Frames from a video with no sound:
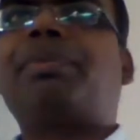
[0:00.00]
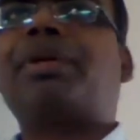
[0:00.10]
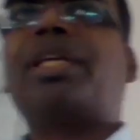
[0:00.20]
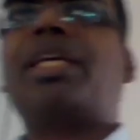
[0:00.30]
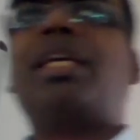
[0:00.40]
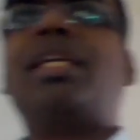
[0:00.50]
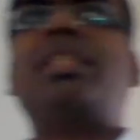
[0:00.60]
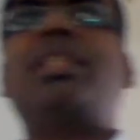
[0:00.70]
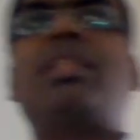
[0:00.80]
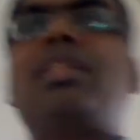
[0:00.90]
temporary
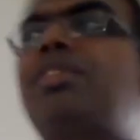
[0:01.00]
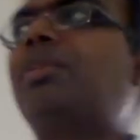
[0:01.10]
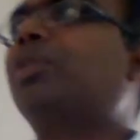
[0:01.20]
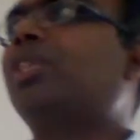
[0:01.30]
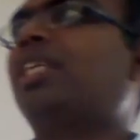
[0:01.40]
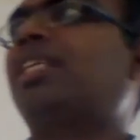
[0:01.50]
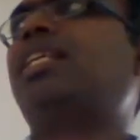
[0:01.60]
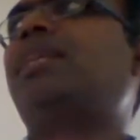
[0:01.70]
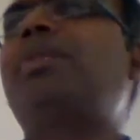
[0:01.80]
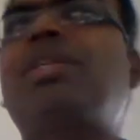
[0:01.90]
hardness. Suppose it
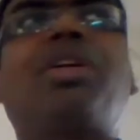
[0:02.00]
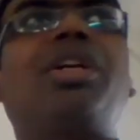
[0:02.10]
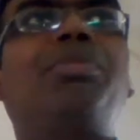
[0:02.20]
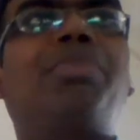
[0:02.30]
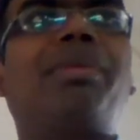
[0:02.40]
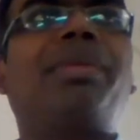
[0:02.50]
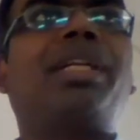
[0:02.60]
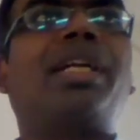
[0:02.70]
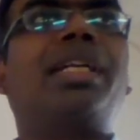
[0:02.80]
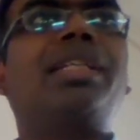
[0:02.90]
doesn't happen, you call it
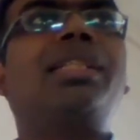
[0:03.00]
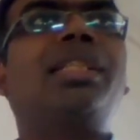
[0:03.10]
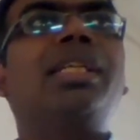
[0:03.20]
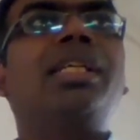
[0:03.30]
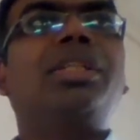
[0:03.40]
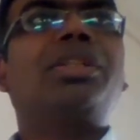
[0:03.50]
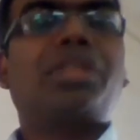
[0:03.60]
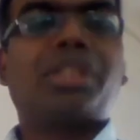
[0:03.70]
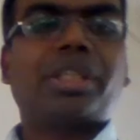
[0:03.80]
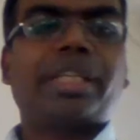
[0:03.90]
permanent hardness.
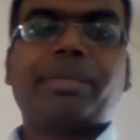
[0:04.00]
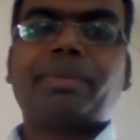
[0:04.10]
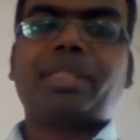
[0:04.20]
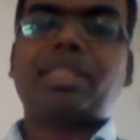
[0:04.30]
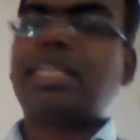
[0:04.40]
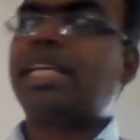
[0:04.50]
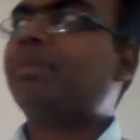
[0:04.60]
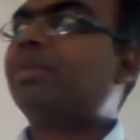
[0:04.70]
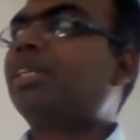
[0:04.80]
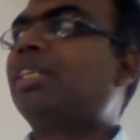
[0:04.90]
So zeolite method,
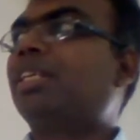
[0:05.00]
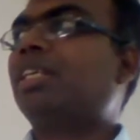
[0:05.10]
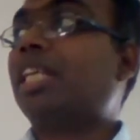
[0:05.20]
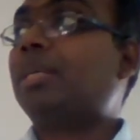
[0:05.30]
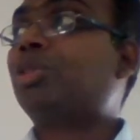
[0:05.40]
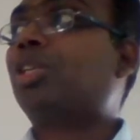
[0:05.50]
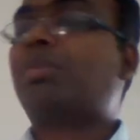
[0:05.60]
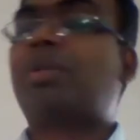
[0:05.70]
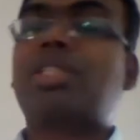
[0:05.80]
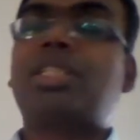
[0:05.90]
lime and lime
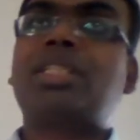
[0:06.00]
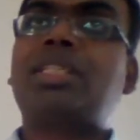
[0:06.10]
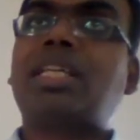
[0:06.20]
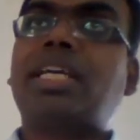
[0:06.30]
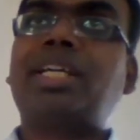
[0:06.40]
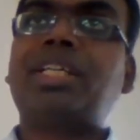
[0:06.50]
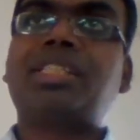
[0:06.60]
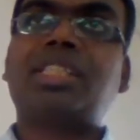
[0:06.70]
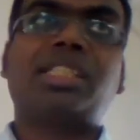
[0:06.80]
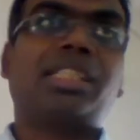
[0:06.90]
soda process, ion
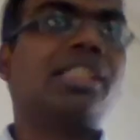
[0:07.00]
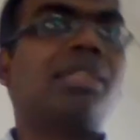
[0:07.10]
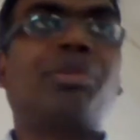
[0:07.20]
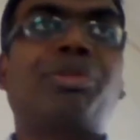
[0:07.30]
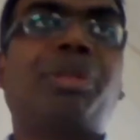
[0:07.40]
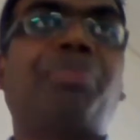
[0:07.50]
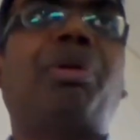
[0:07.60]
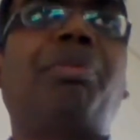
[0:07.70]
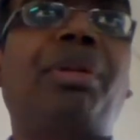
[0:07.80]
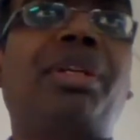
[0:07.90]
exchange. These are some of the
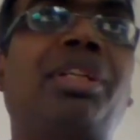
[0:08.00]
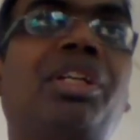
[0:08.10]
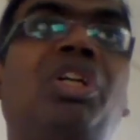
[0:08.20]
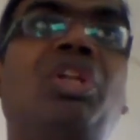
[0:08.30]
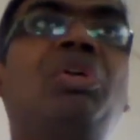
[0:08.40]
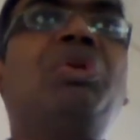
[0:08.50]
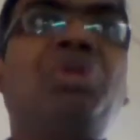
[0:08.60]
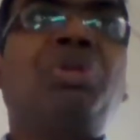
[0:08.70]
popular